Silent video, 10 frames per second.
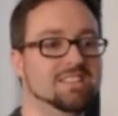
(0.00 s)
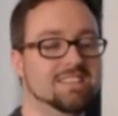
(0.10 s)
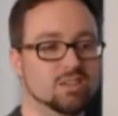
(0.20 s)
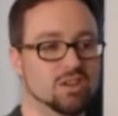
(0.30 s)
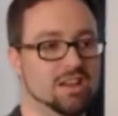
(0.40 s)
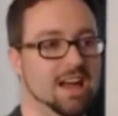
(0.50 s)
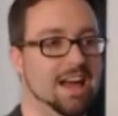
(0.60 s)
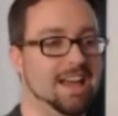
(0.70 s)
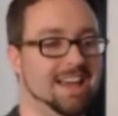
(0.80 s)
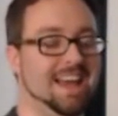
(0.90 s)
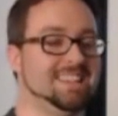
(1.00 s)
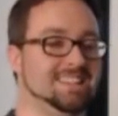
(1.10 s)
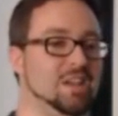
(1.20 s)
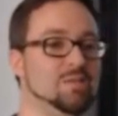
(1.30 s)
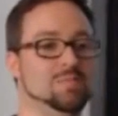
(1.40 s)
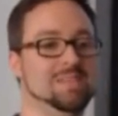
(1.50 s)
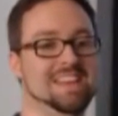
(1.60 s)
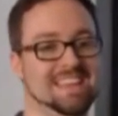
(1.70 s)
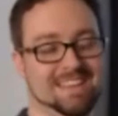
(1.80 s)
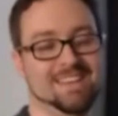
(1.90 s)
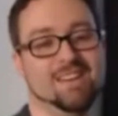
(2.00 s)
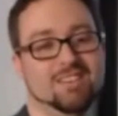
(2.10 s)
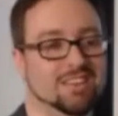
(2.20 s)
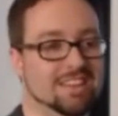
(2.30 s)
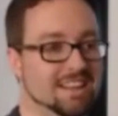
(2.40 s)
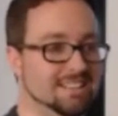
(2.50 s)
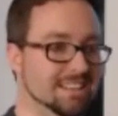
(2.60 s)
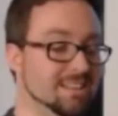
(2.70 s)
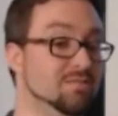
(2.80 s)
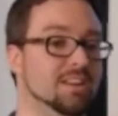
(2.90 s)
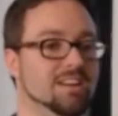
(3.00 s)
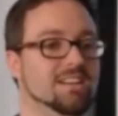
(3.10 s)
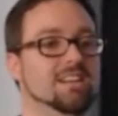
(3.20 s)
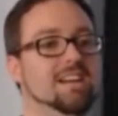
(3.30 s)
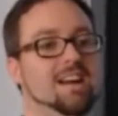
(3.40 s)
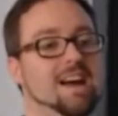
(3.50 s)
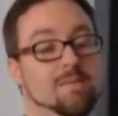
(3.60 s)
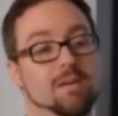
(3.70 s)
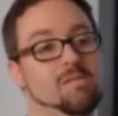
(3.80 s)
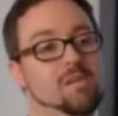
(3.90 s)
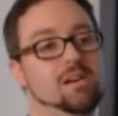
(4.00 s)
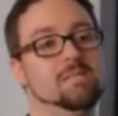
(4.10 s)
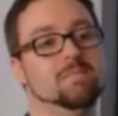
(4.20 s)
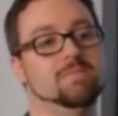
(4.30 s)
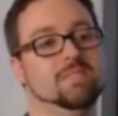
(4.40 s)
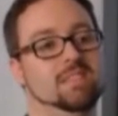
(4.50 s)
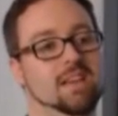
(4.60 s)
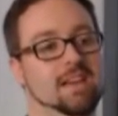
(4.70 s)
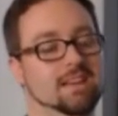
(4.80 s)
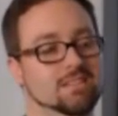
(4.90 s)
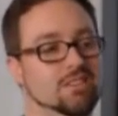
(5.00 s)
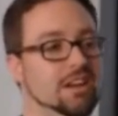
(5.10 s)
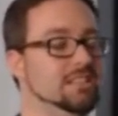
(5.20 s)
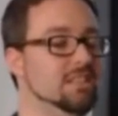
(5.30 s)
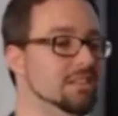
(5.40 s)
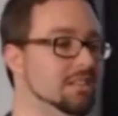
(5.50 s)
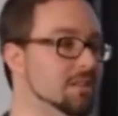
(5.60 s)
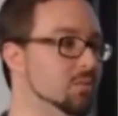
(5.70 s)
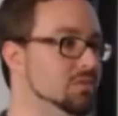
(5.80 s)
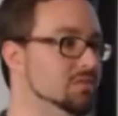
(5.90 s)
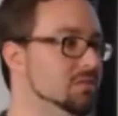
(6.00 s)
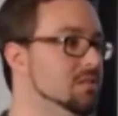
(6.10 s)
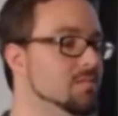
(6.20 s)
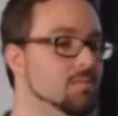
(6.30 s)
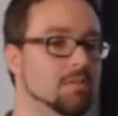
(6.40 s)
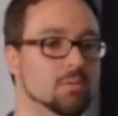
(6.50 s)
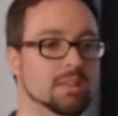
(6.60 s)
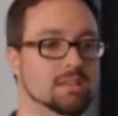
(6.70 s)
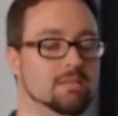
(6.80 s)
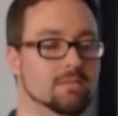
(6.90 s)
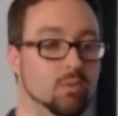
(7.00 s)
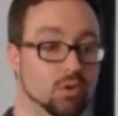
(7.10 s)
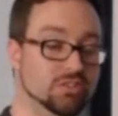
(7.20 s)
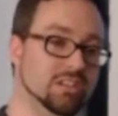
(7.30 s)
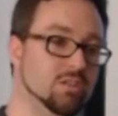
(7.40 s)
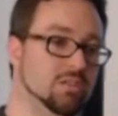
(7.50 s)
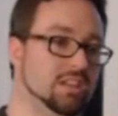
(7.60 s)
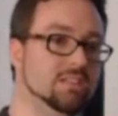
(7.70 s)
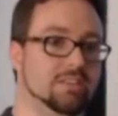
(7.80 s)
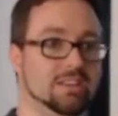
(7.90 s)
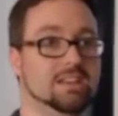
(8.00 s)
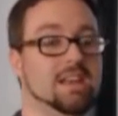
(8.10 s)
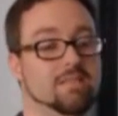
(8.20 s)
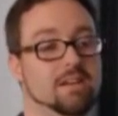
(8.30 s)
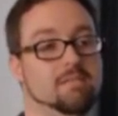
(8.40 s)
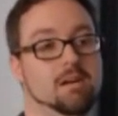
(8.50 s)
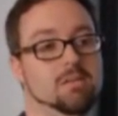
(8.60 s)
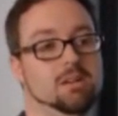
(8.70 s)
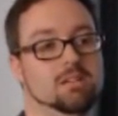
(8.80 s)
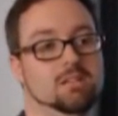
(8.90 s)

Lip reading: So as a human being, you can actually configure AppArmor and create something that was probably more secure than if you didn't have AppArmor.